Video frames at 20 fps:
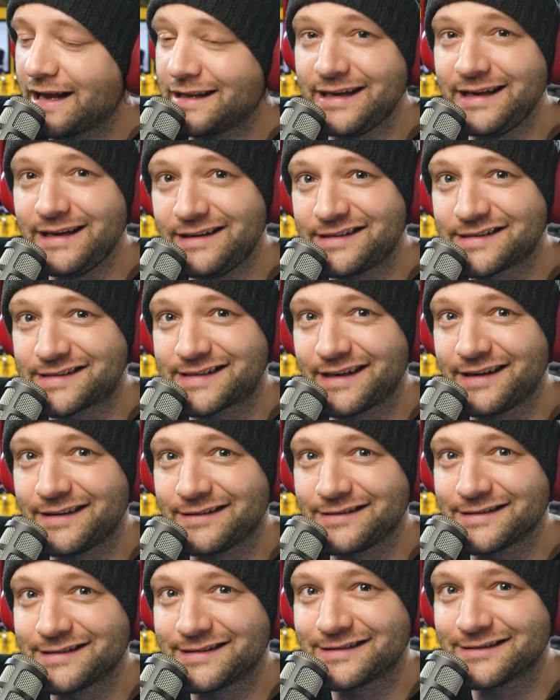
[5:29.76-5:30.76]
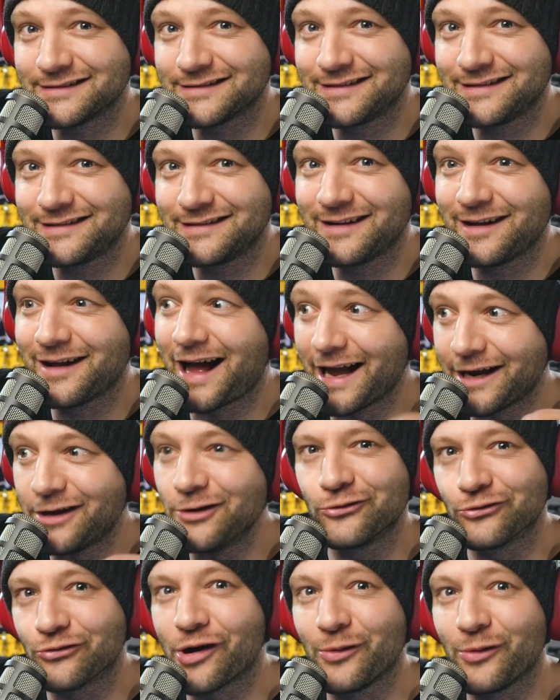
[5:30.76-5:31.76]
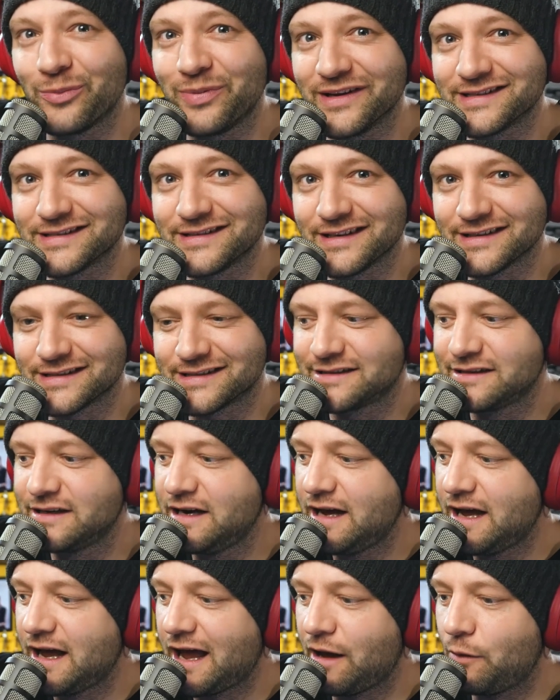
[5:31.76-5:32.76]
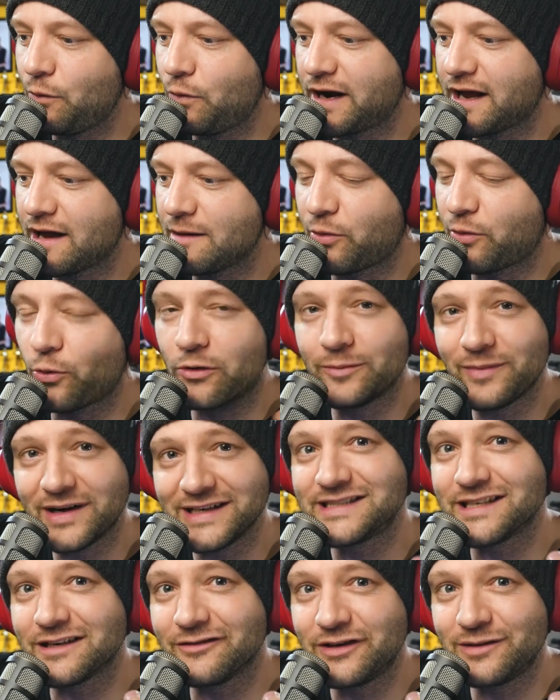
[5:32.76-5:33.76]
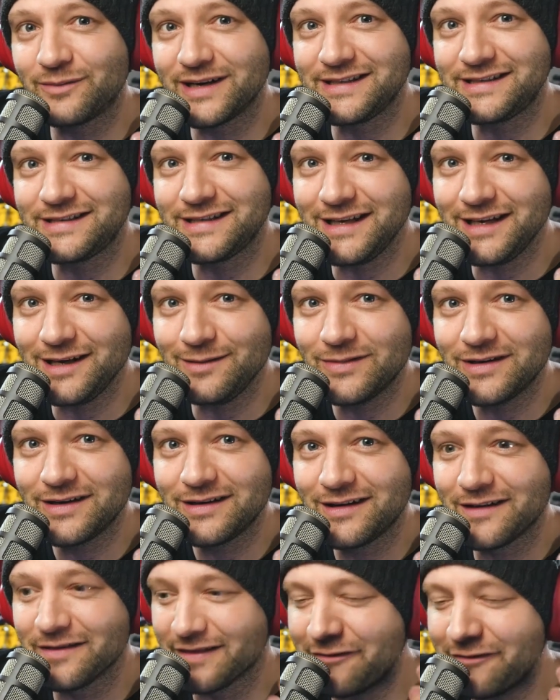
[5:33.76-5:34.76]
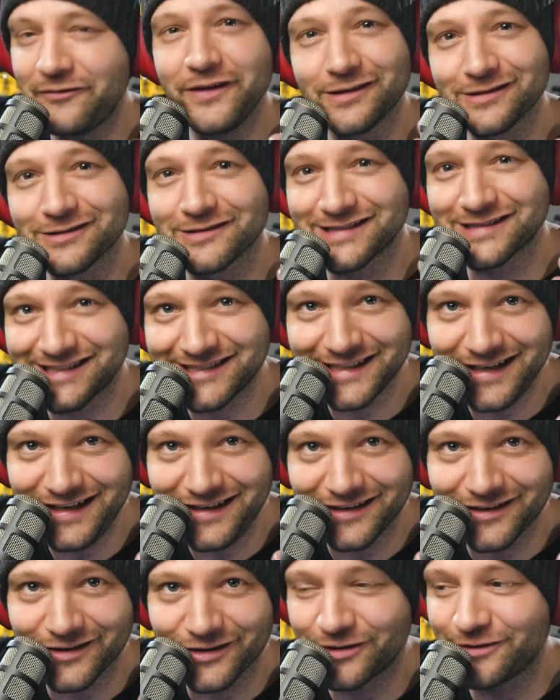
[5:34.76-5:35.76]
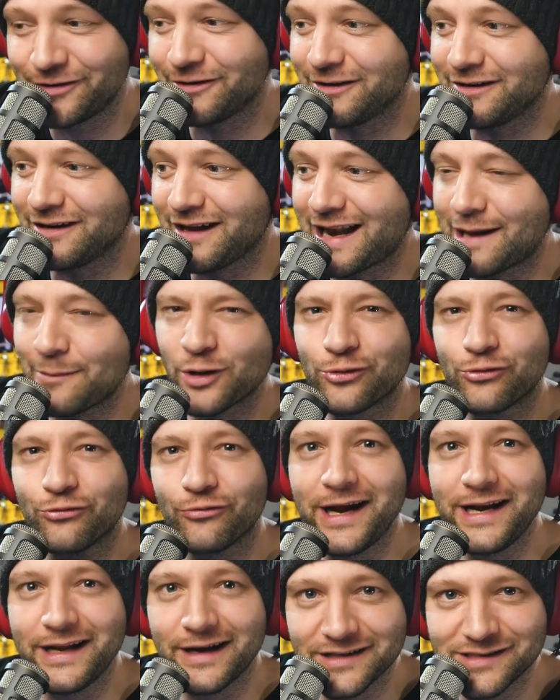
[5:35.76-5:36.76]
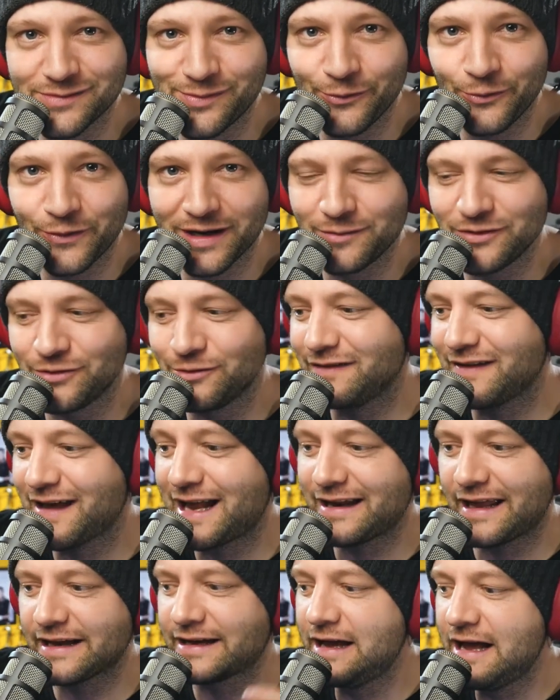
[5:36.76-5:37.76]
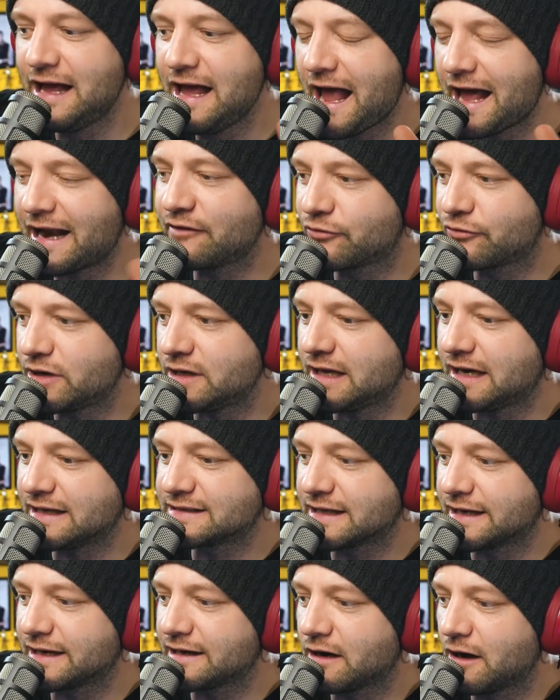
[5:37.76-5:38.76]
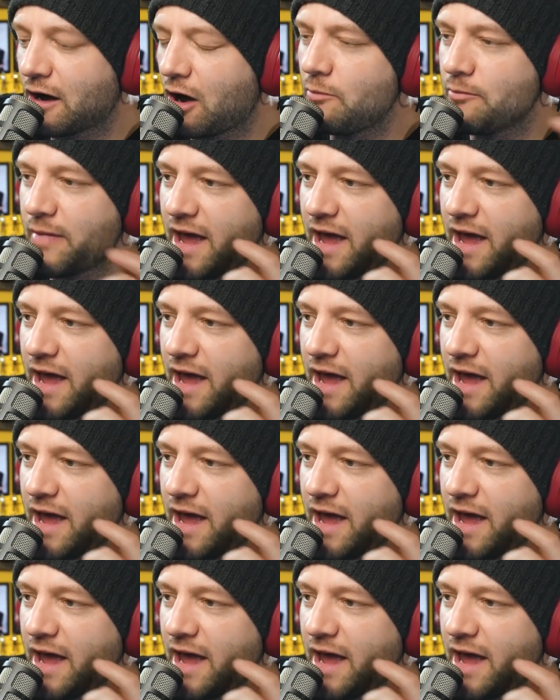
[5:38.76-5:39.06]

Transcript: I lean into sales, I can grow business. And when I pour myself into my team, they feel seen and heard. And I'm a great husband when I'm doing that. Like, and I've realized, like, oh